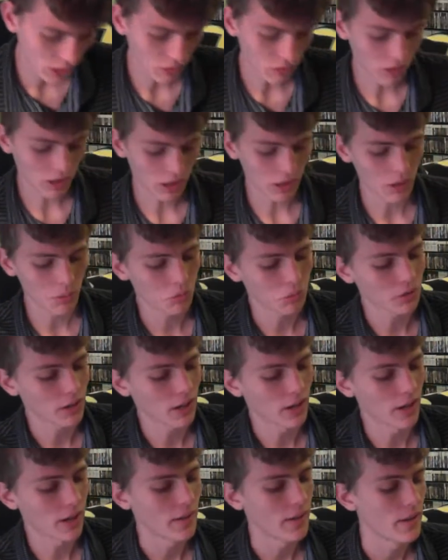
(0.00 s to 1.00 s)
games. We
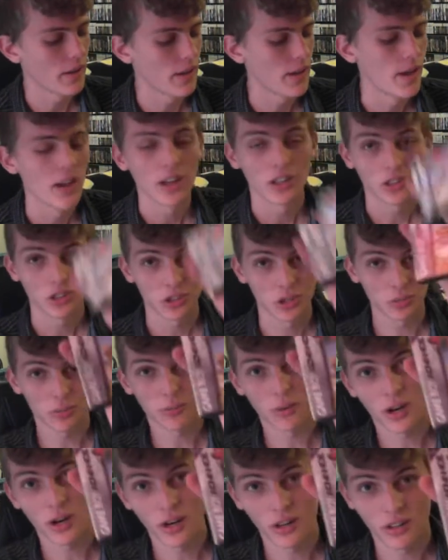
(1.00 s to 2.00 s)
got Super
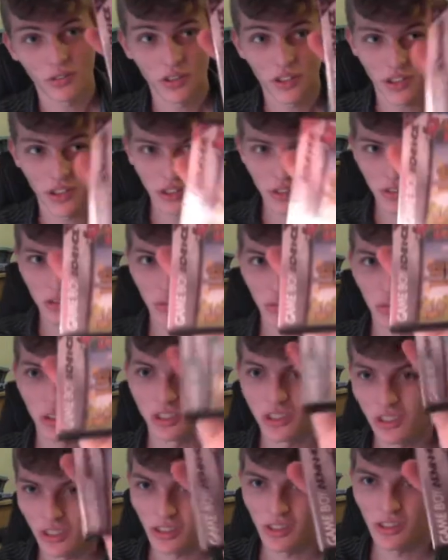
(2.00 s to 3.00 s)
Mario Advance, which
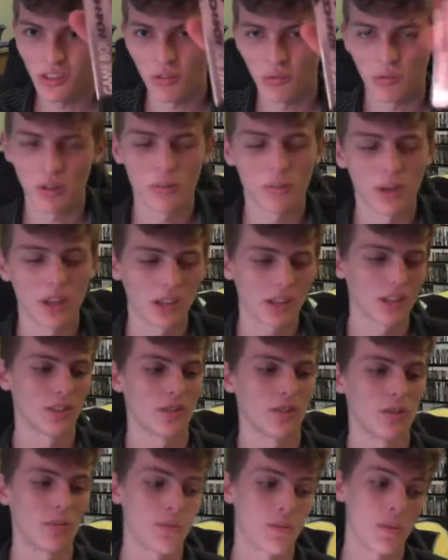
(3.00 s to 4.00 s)
this is a remake of
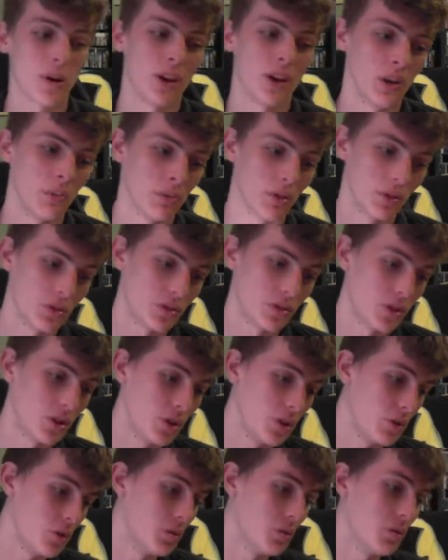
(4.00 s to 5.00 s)
Super Mario Bros.
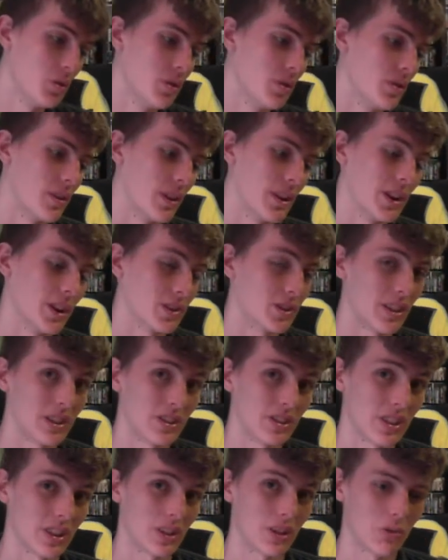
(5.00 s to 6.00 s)
2, and also has
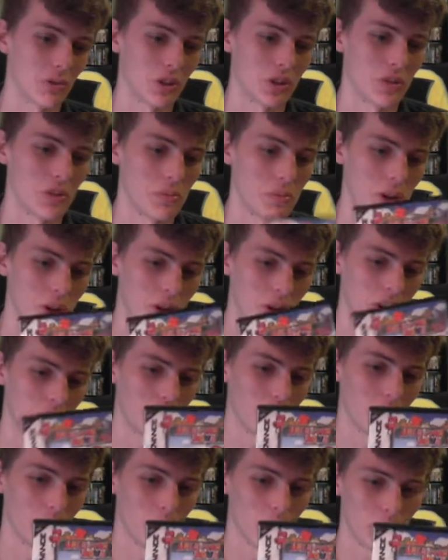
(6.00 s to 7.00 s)
like the original
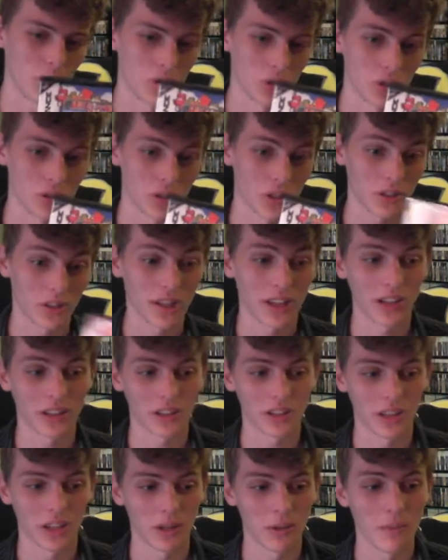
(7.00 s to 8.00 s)
Mario Bros. Arcade
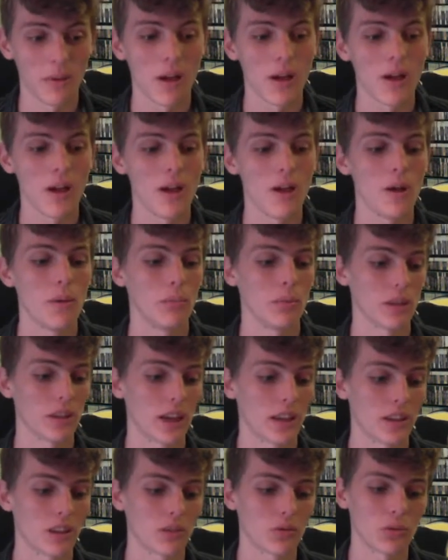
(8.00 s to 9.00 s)
game. But yeah,
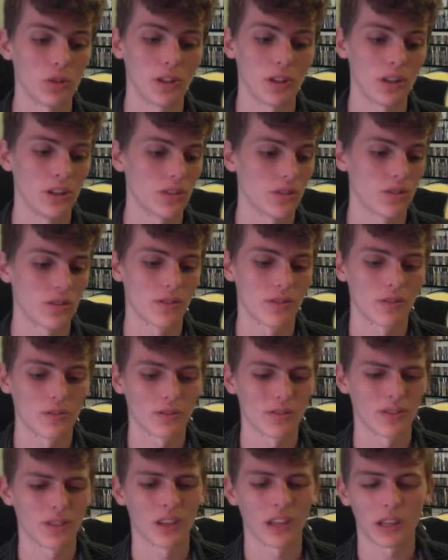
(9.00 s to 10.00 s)
this one is
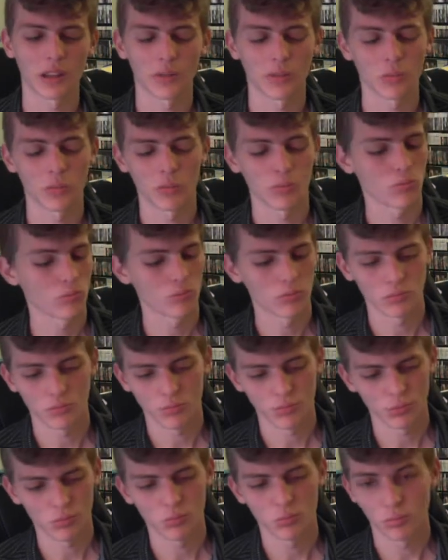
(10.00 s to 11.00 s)
like
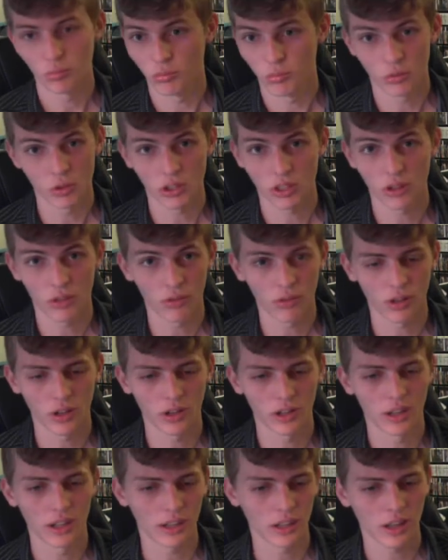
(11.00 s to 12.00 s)
really fun.
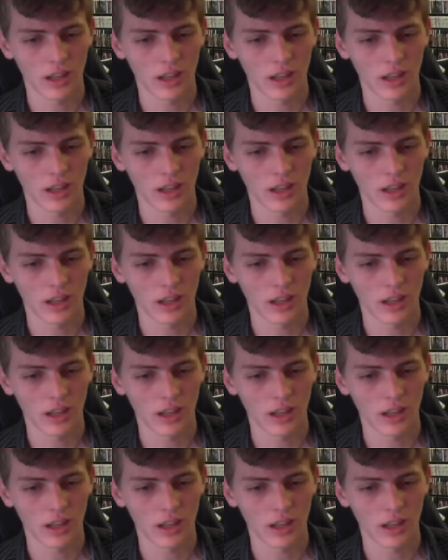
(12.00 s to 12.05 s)
Like,